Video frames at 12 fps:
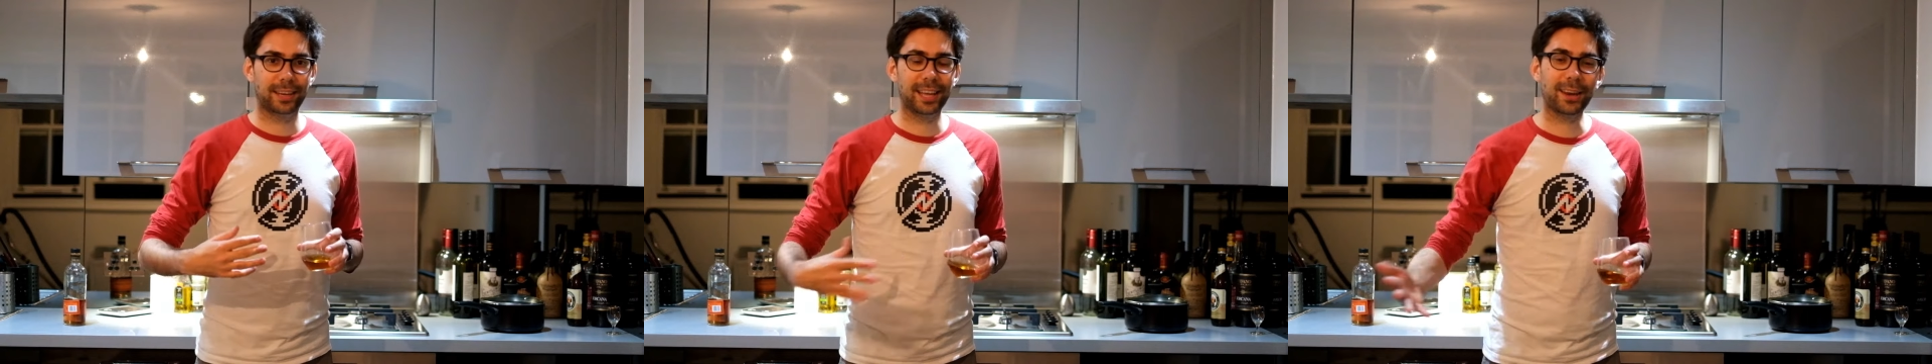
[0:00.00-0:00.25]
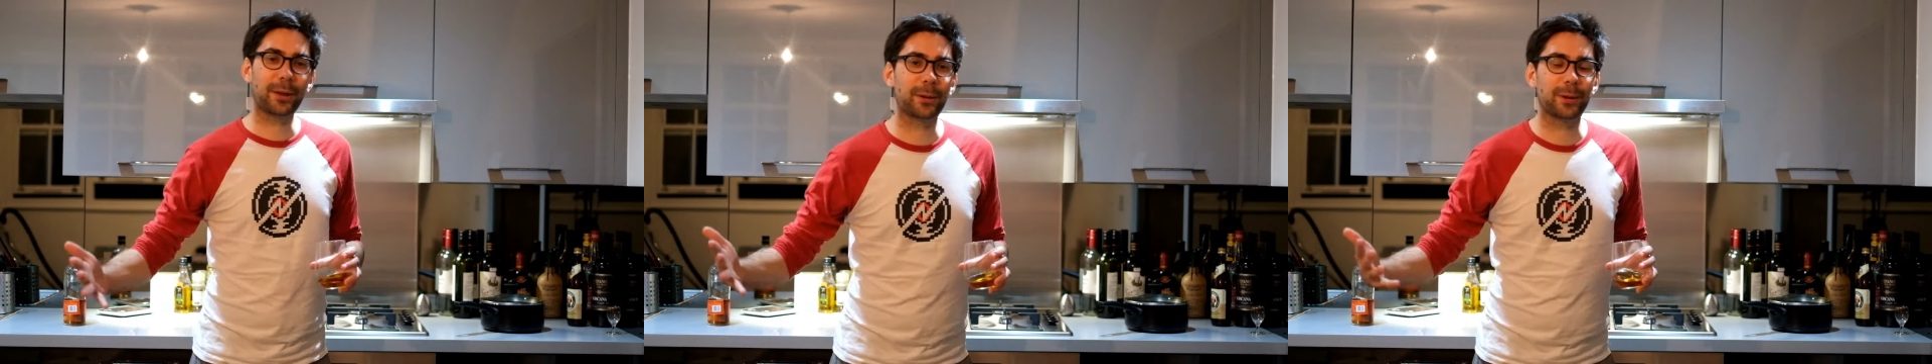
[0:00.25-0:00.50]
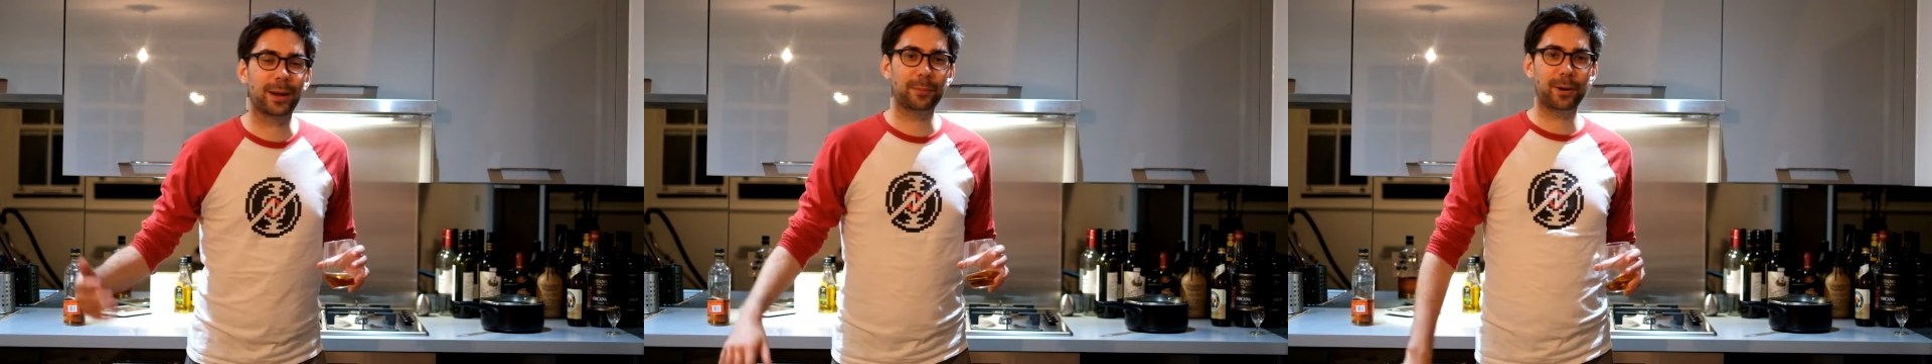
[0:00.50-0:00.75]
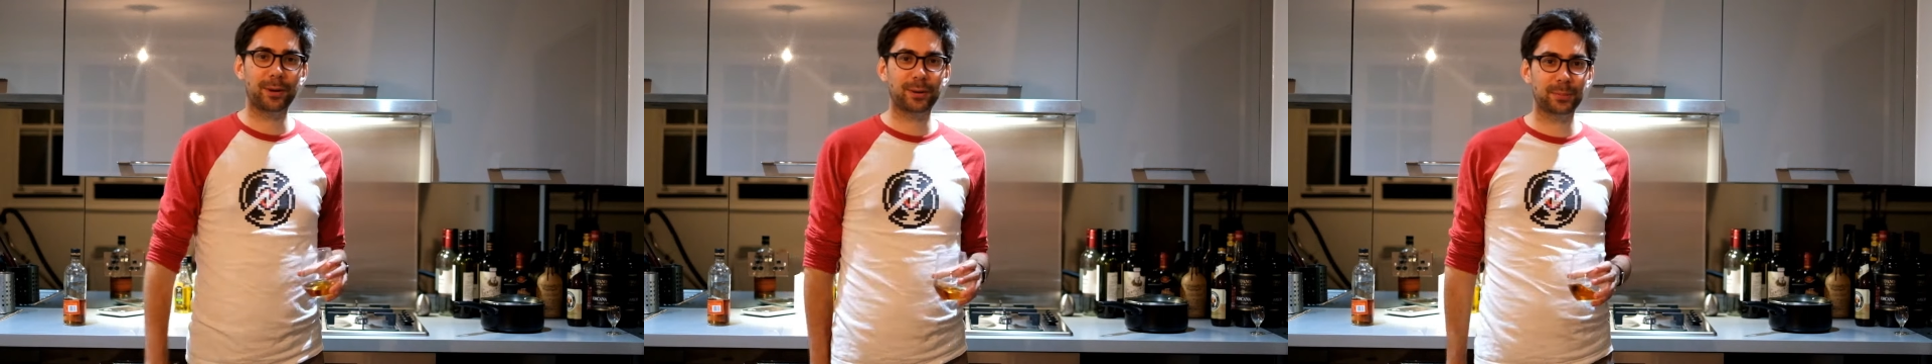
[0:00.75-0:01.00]
Hello
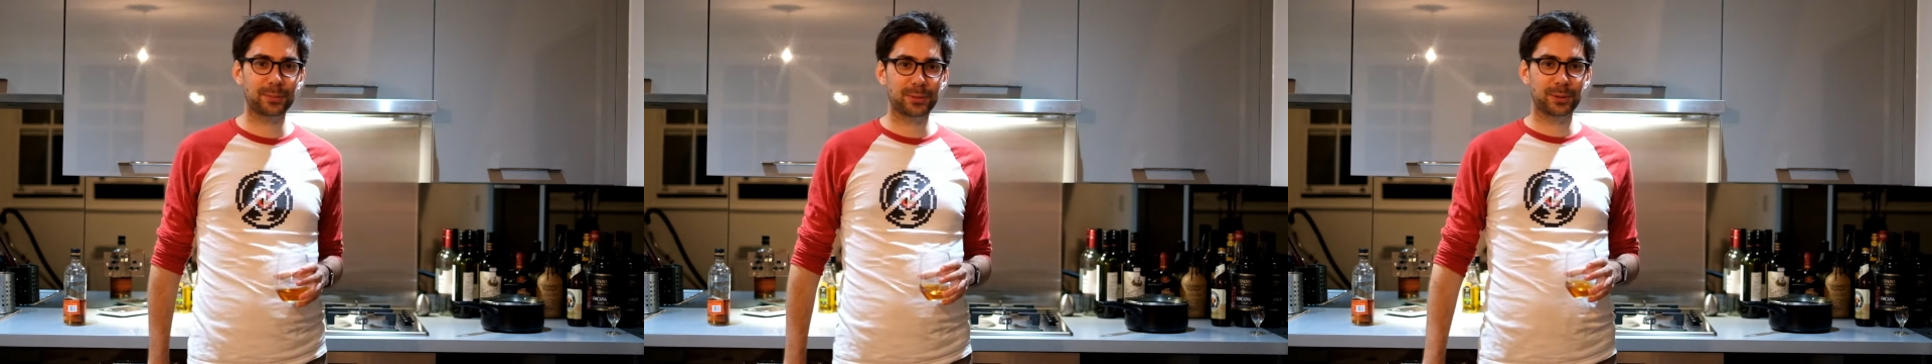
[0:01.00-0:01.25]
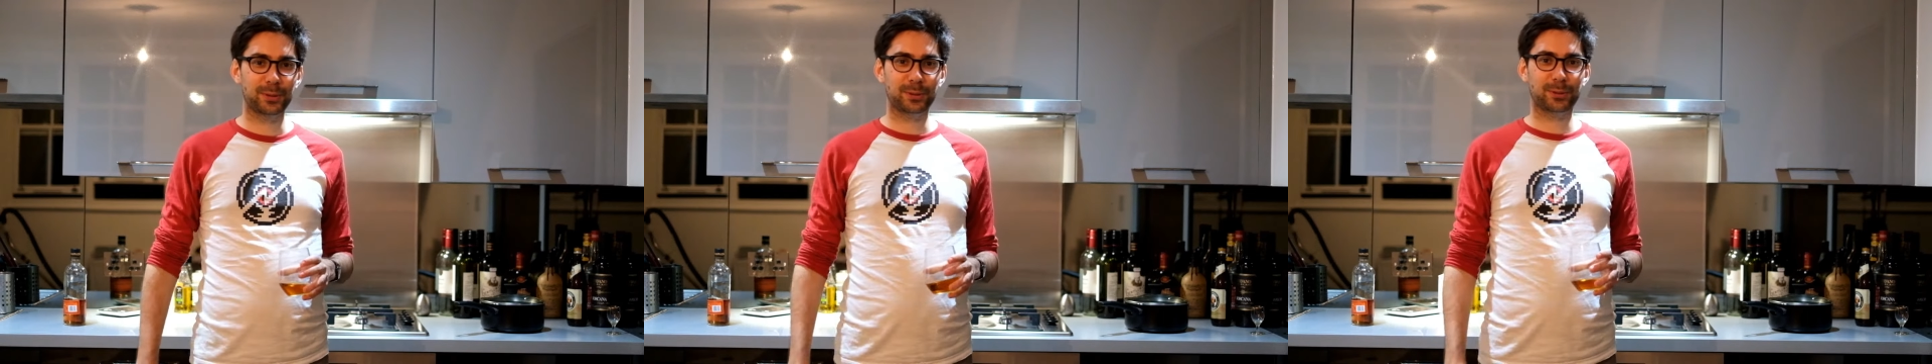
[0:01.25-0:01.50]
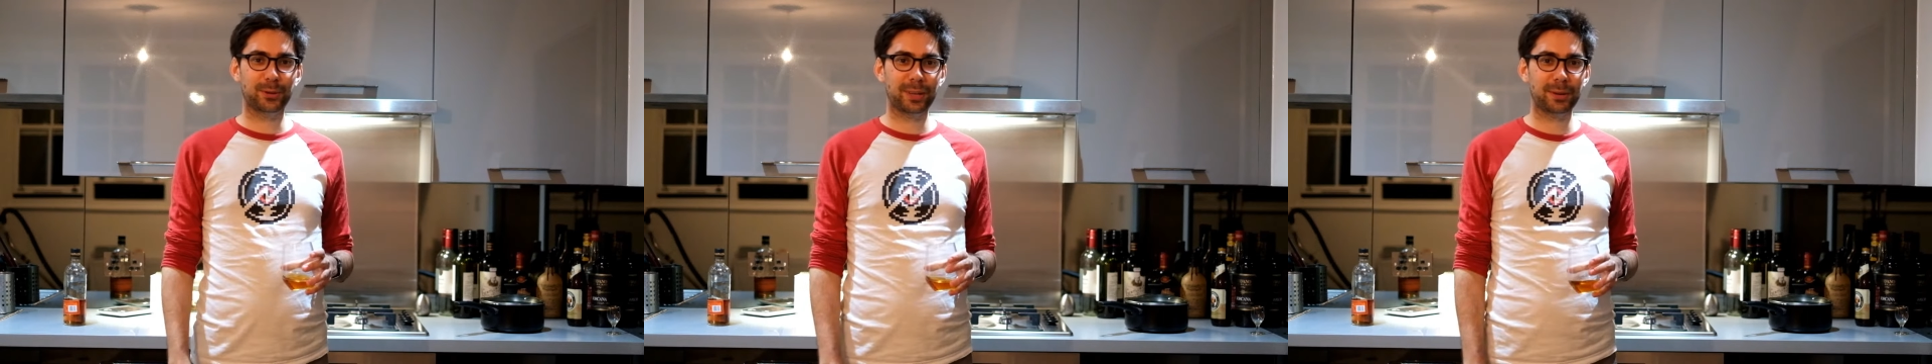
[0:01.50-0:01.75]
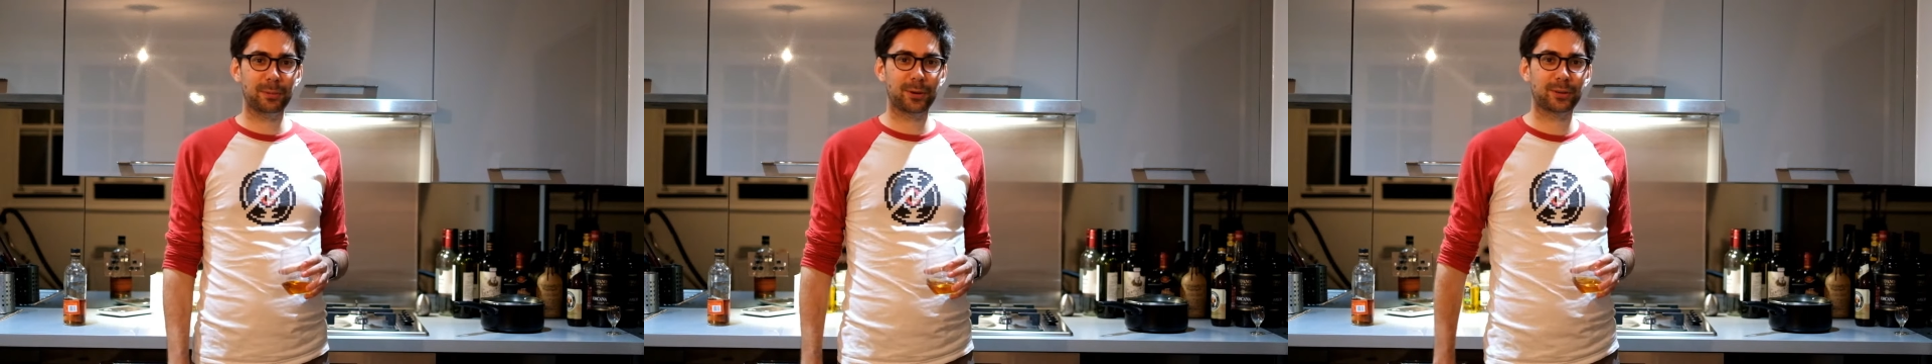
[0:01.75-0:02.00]
and welcome to
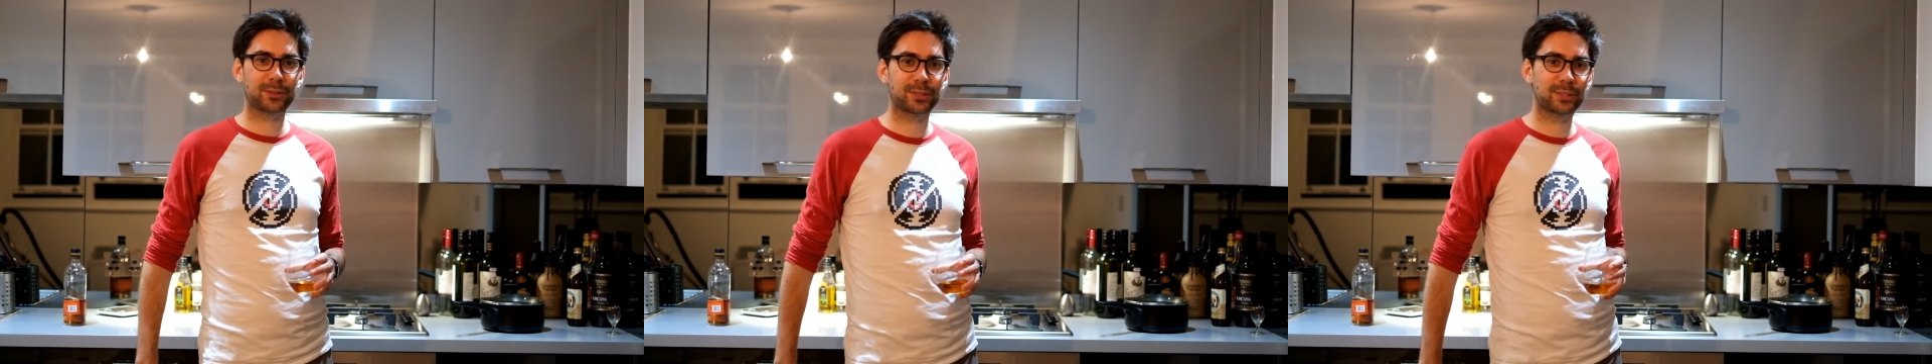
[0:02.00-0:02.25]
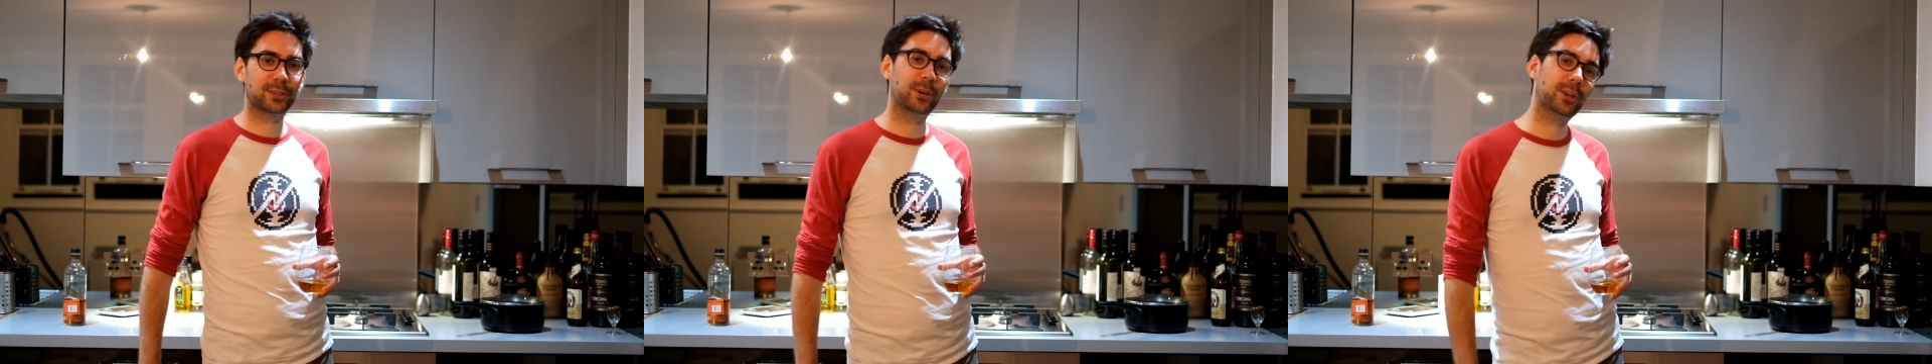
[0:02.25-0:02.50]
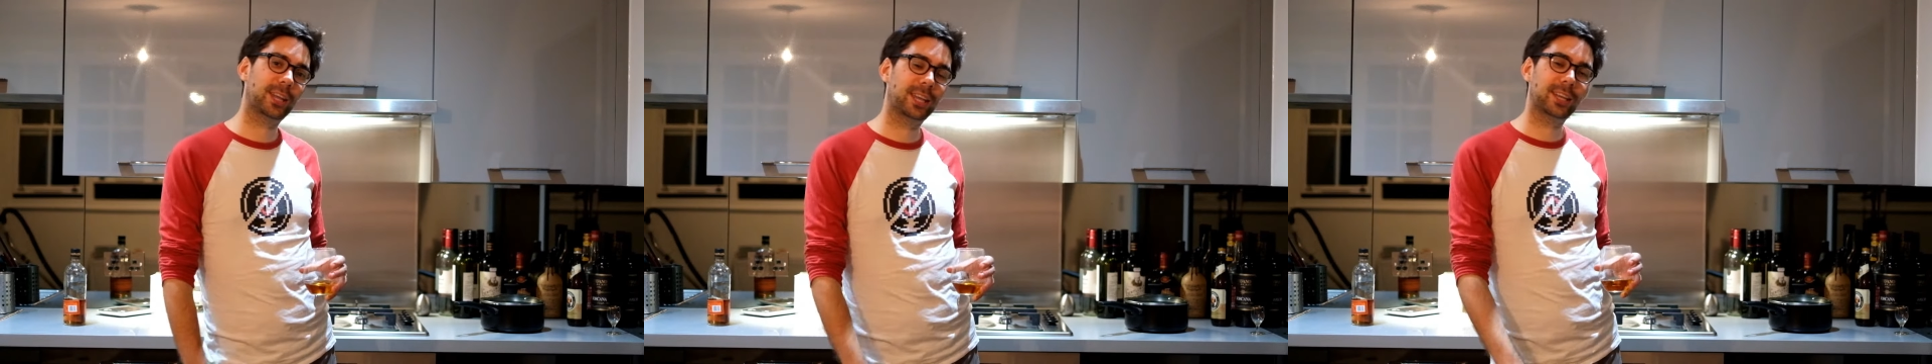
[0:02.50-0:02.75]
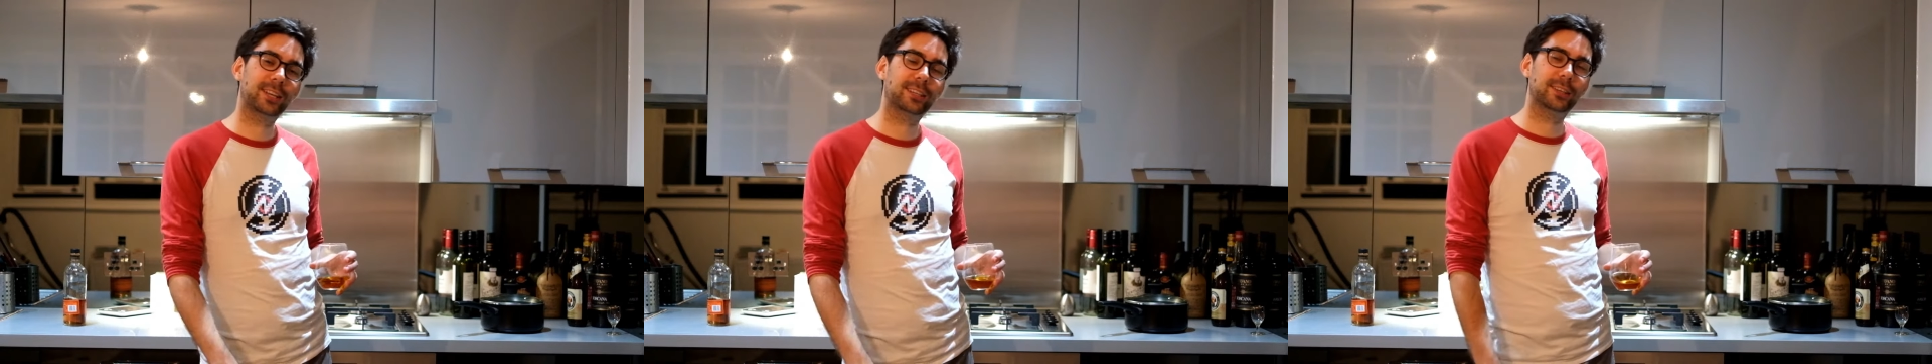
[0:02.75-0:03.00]
CookyWook's
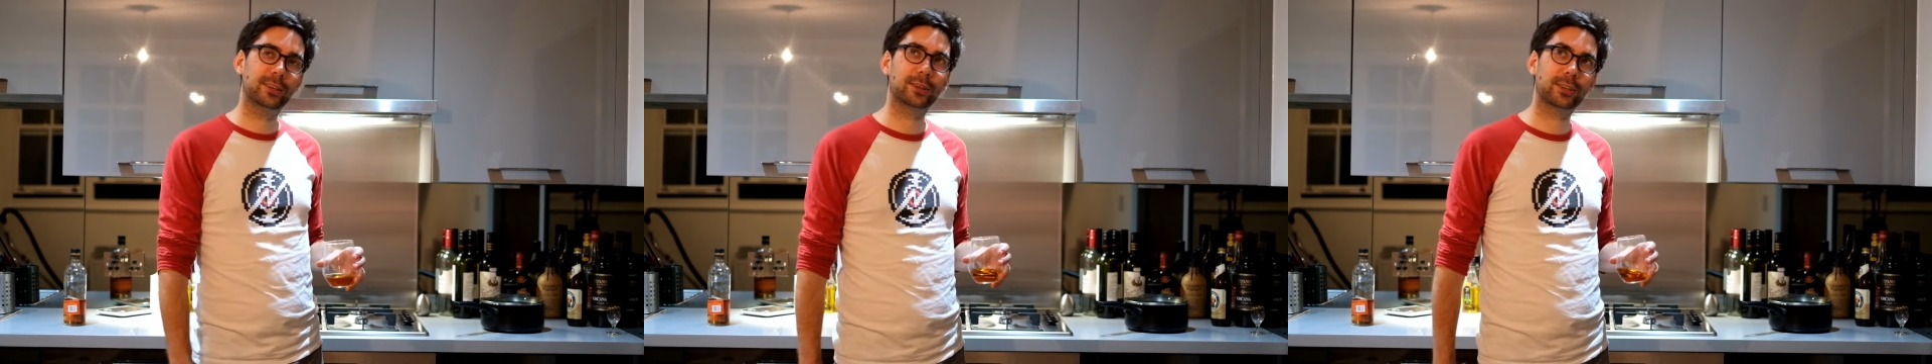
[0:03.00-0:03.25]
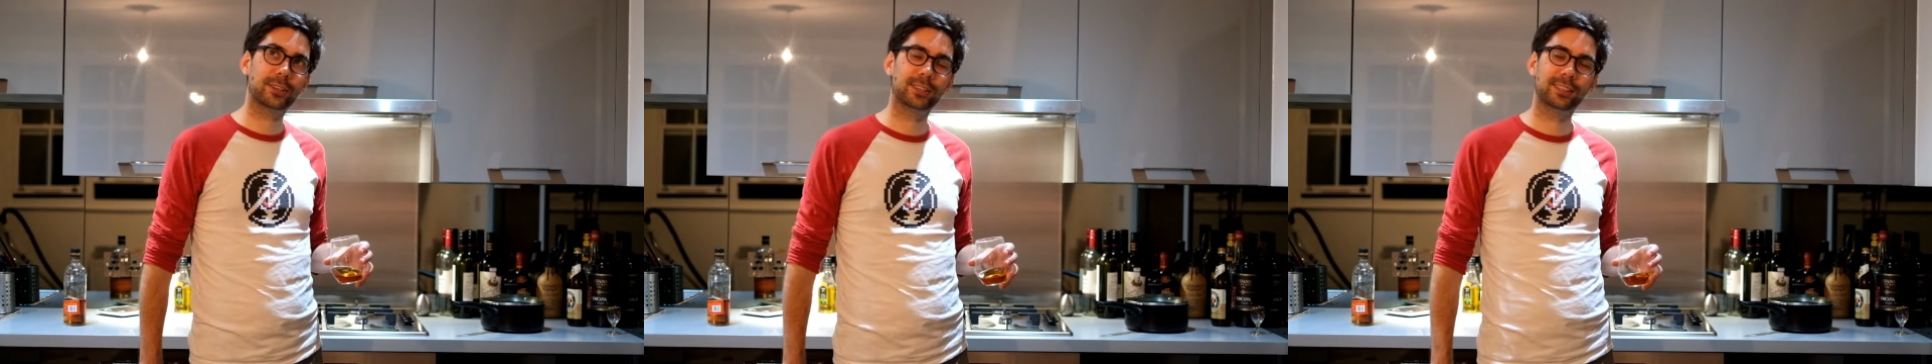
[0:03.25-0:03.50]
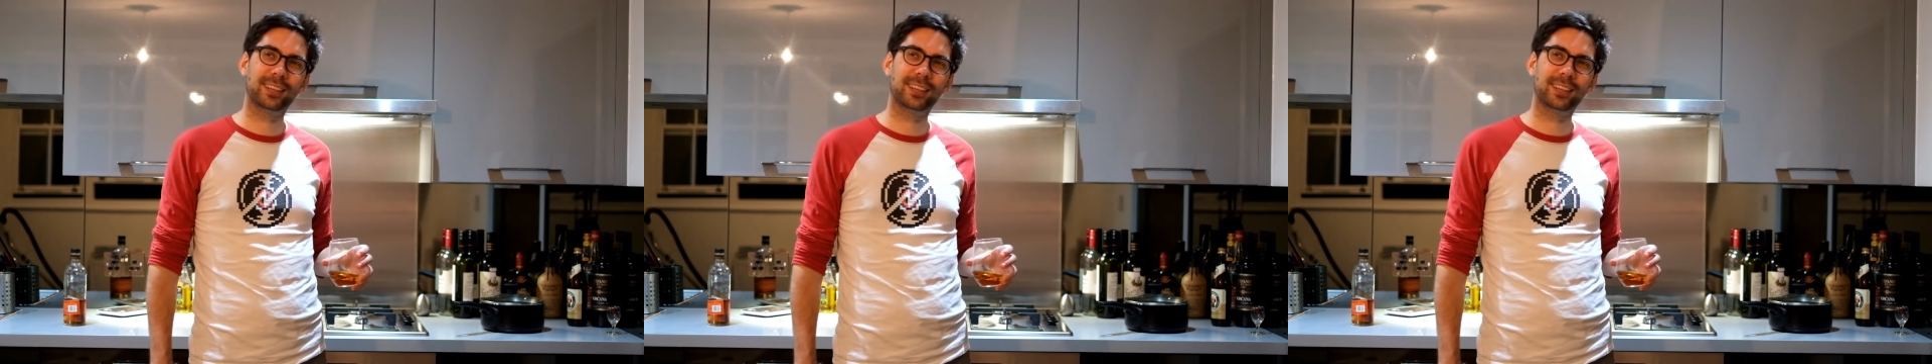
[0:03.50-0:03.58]
Cooking Look.